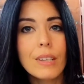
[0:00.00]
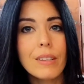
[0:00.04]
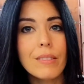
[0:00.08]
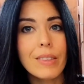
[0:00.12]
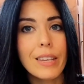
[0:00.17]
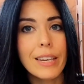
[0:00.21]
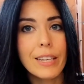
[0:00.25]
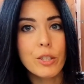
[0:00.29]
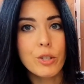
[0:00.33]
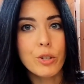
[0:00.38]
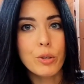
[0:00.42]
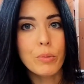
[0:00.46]

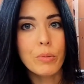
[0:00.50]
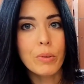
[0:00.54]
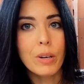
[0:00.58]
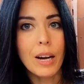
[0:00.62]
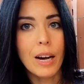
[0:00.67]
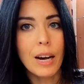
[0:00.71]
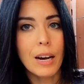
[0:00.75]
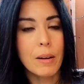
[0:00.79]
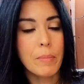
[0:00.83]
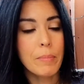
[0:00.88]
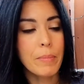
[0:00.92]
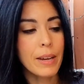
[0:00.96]
They do
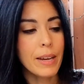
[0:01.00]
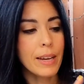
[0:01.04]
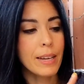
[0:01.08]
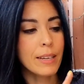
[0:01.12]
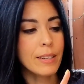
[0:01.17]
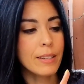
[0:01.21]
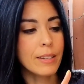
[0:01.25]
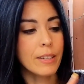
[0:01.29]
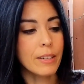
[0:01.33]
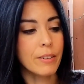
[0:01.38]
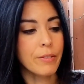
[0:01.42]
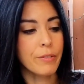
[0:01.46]
come in
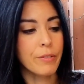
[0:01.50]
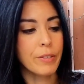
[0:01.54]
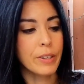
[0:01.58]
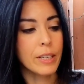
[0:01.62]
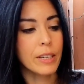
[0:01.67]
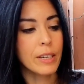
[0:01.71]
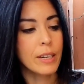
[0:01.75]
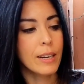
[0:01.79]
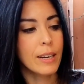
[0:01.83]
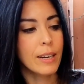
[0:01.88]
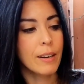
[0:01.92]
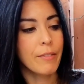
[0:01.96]
different
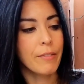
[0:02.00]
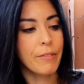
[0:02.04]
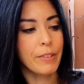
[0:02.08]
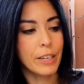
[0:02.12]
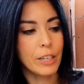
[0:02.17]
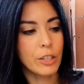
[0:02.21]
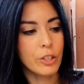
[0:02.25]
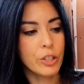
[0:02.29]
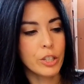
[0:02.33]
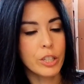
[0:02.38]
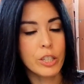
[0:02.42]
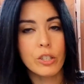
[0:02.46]

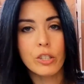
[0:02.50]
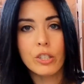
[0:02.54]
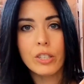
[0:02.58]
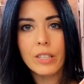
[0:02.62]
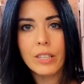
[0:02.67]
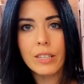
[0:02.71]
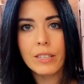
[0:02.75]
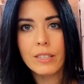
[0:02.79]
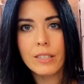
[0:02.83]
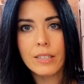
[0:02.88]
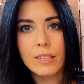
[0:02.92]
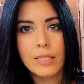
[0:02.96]
finishes.
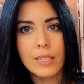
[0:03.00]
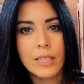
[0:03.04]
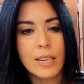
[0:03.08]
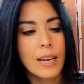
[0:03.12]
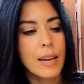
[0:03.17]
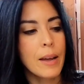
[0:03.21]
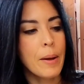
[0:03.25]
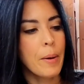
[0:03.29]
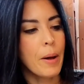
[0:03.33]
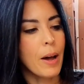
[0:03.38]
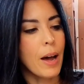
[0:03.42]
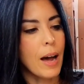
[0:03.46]
This is
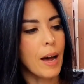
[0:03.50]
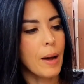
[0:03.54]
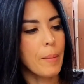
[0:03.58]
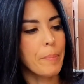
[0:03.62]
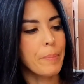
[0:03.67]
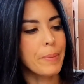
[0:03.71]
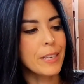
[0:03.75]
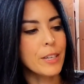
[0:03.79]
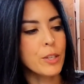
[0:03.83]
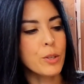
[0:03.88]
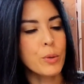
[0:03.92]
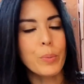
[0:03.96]

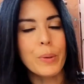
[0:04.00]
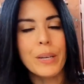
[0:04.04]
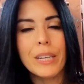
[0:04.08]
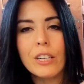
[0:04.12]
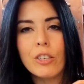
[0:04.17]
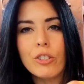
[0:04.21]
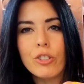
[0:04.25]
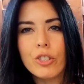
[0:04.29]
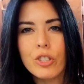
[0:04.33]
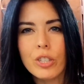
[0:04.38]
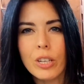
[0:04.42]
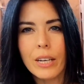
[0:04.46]

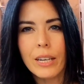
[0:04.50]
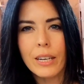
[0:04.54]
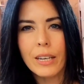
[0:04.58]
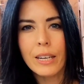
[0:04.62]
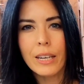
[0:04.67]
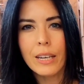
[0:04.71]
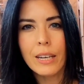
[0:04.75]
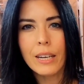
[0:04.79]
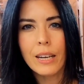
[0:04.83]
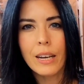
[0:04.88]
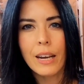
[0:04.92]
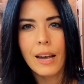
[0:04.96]
between
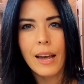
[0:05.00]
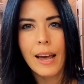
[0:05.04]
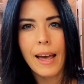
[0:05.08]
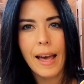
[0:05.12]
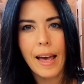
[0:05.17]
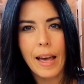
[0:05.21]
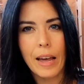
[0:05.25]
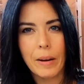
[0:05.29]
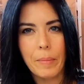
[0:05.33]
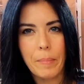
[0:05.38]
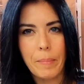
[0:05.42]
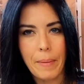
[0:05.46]
shiny
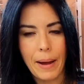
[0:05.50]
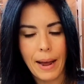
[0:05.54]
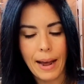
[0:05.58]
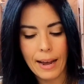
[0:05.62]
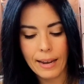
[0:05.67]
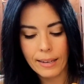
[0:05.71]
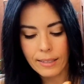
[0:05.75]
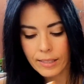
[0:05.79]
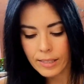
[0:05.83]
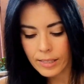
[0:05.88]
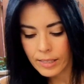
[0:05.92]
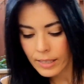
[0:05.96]
and
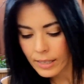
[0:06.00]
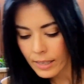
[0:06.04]
matte.